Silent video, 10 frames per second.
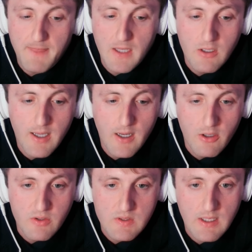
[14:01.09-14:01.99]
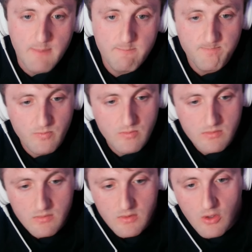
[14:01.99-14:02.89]
And you got to understand,
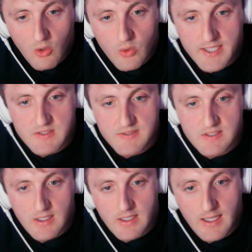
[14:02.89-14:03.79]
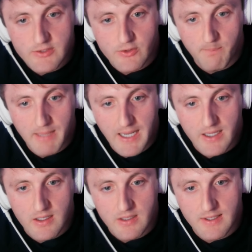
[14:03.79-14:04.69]
OKC tonight has their back
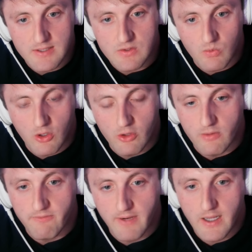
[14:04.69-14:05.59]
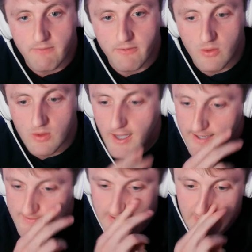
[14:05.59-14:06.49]
against the wall. They're fighting for their lives.